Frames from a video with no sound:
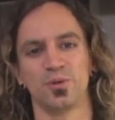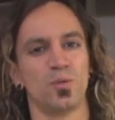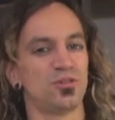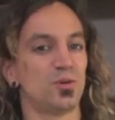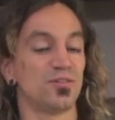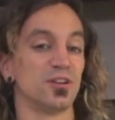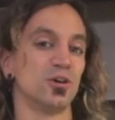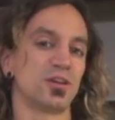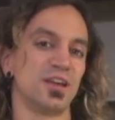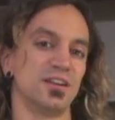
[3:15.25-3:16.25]
But once you have it
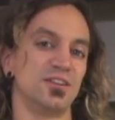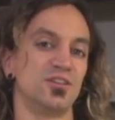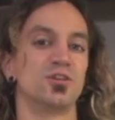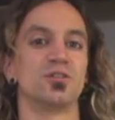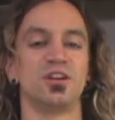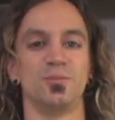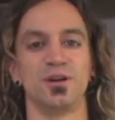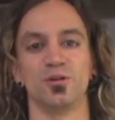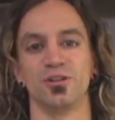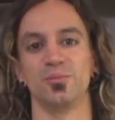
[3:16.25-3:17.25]
located, you don't need to be
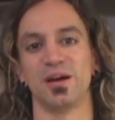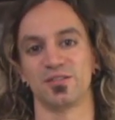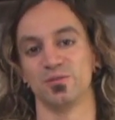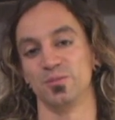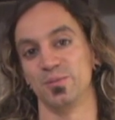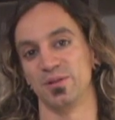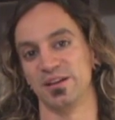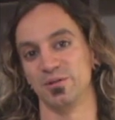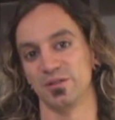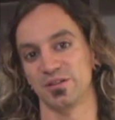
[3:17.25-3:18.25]
going to the bathroom to be
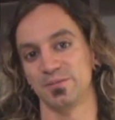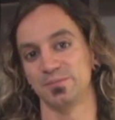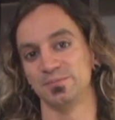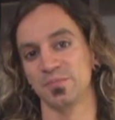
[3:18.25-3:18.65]
playing with it.